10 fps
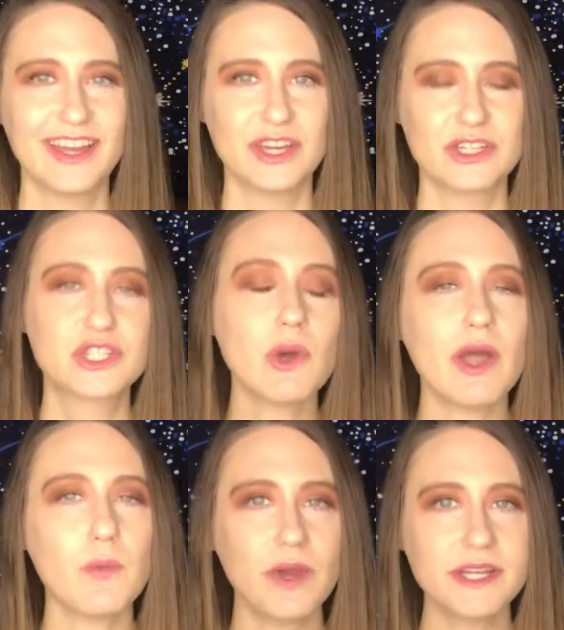So
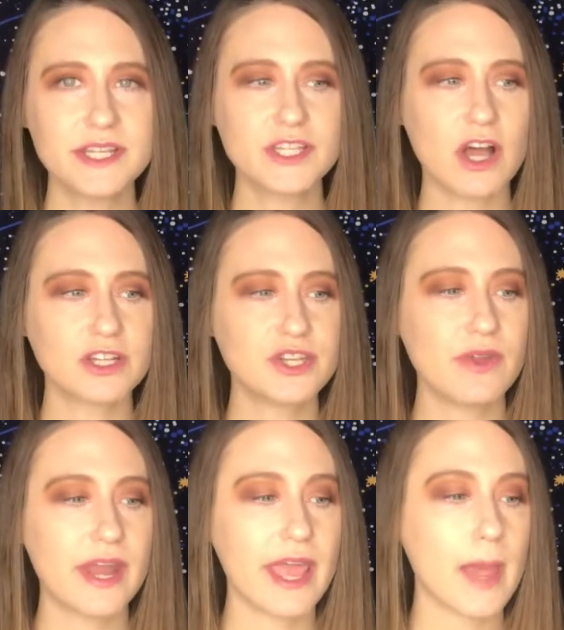I wanted to talk to you
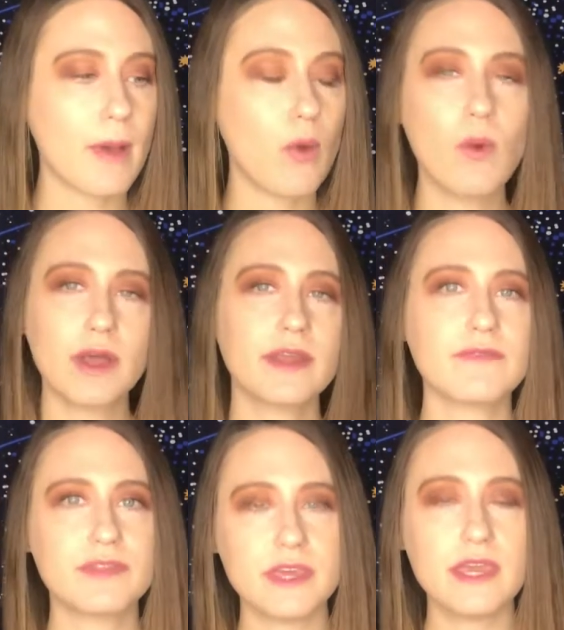today about one
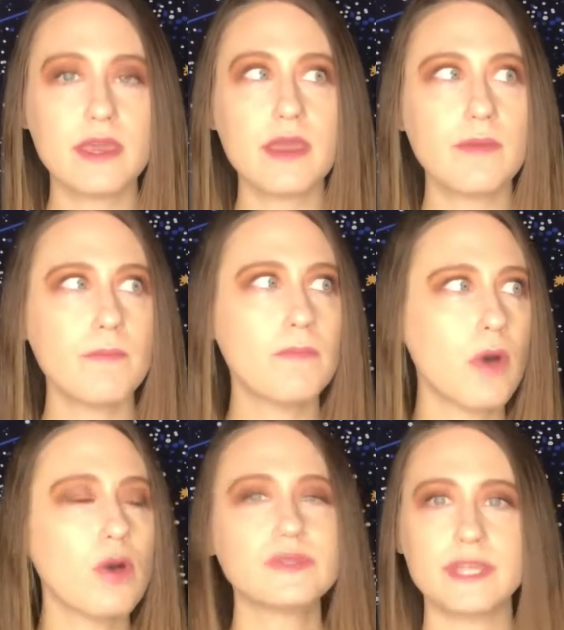of the
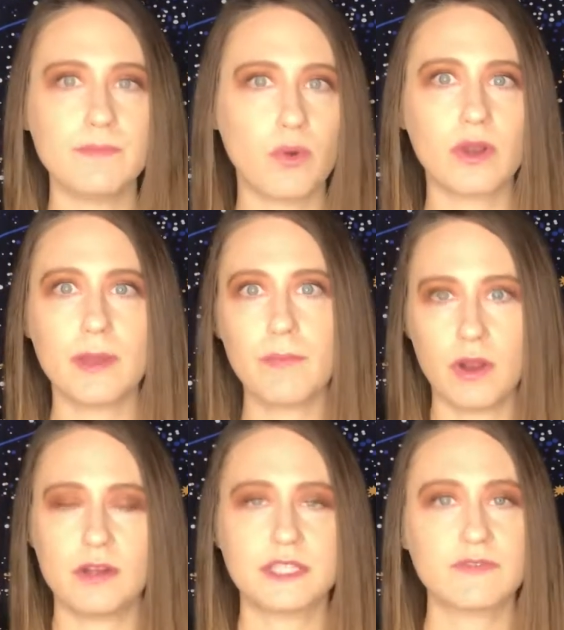most important
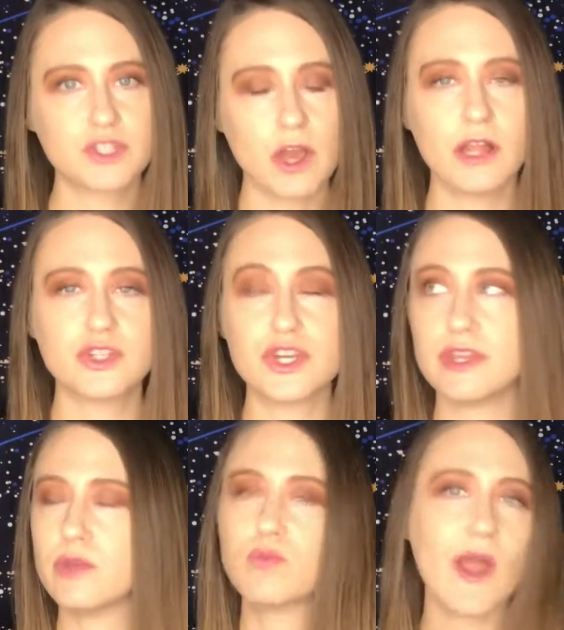parts of astrology,
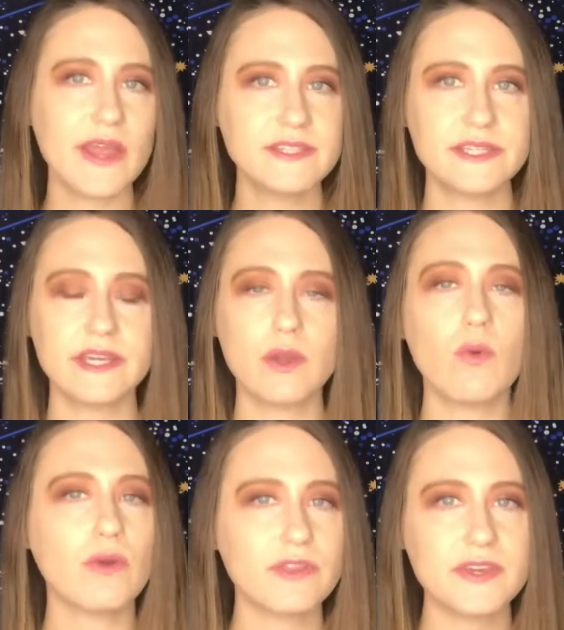the rising
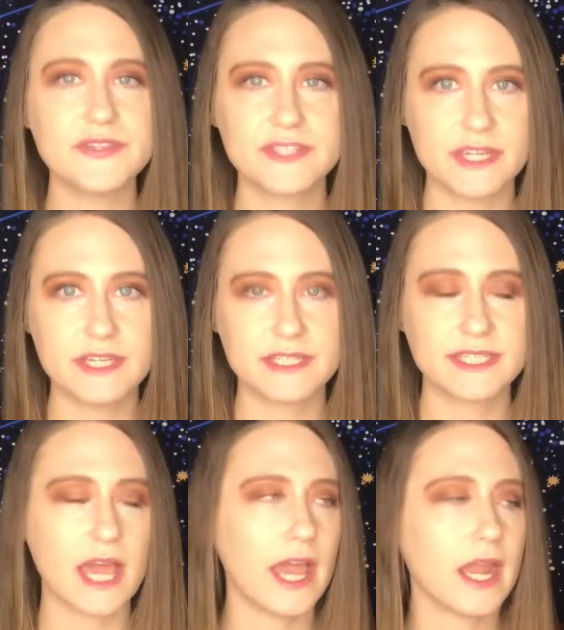or the ascendant
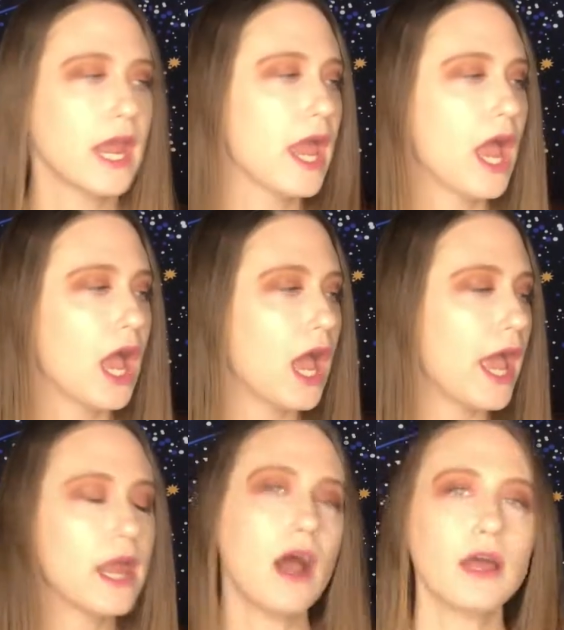sign.
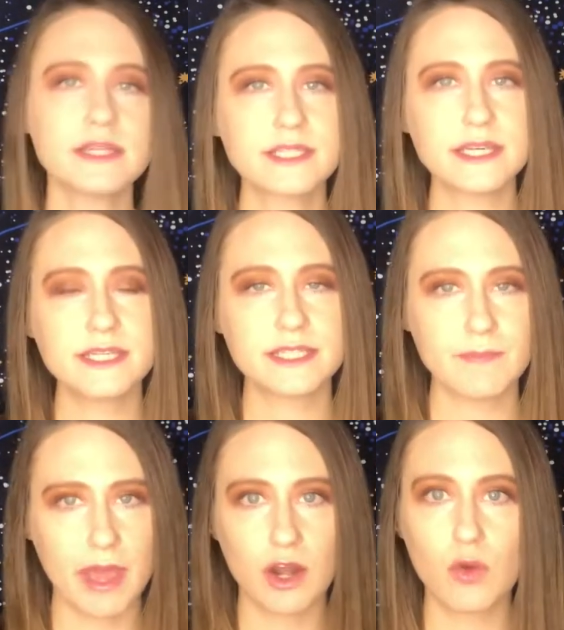It honestly doesn't
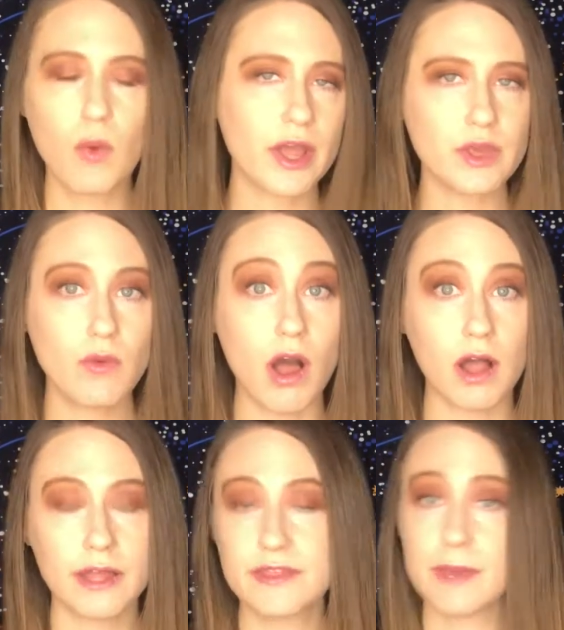matter what you
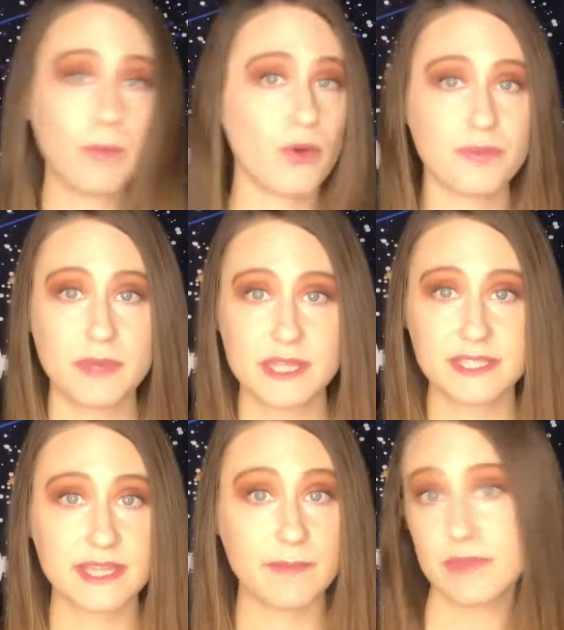call it, they both mean the
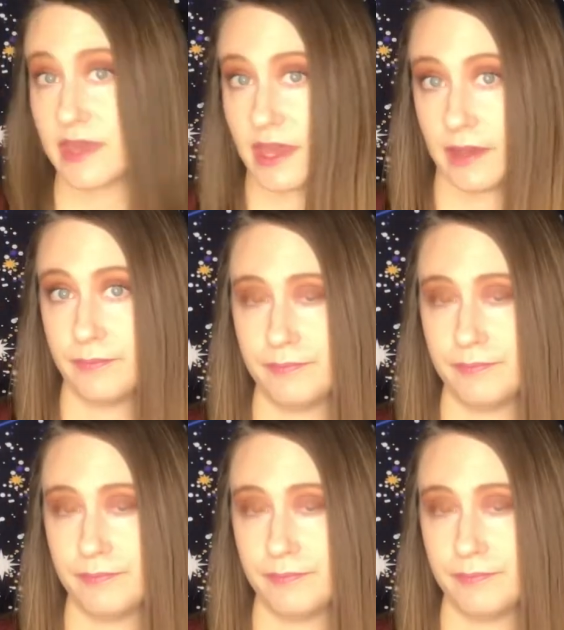same thing.